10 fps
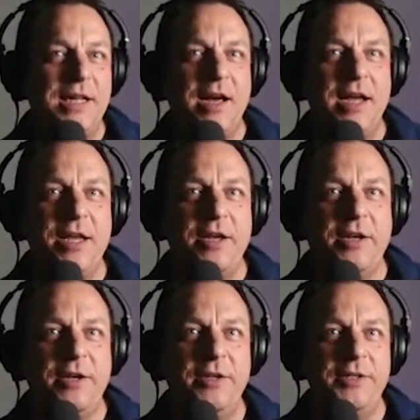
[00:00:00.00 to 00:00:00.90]
I
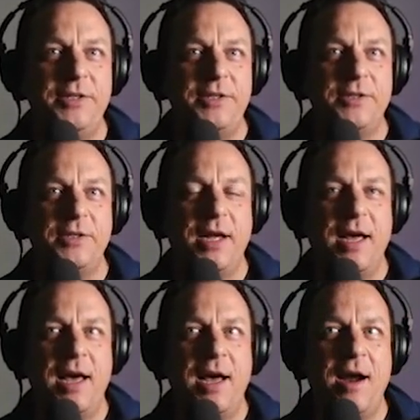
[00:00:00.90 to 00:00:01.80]
use
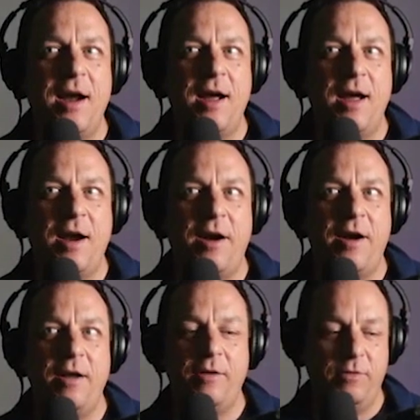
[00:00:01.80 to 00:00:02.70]

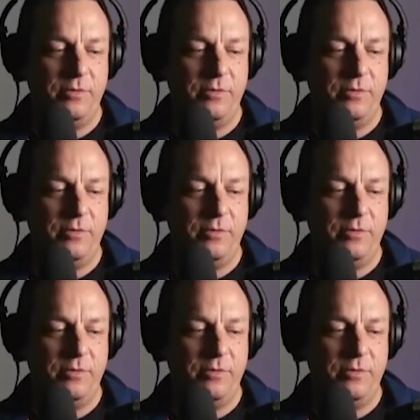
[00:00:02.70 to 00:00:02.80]
are